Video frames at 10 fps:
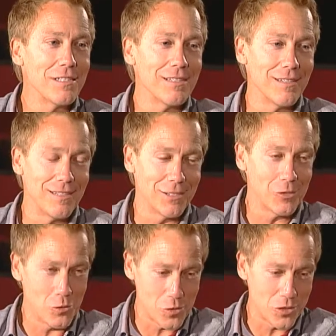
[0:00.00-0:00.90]
to the
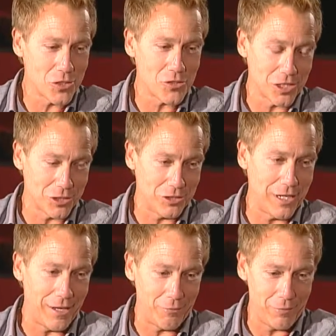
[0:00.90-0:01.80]
chord structure
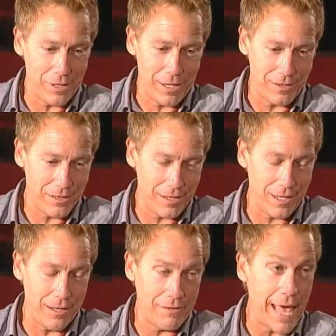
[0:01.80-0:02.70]
and and
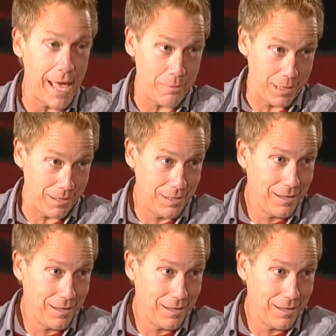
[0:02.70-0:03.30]
uh, ABBA,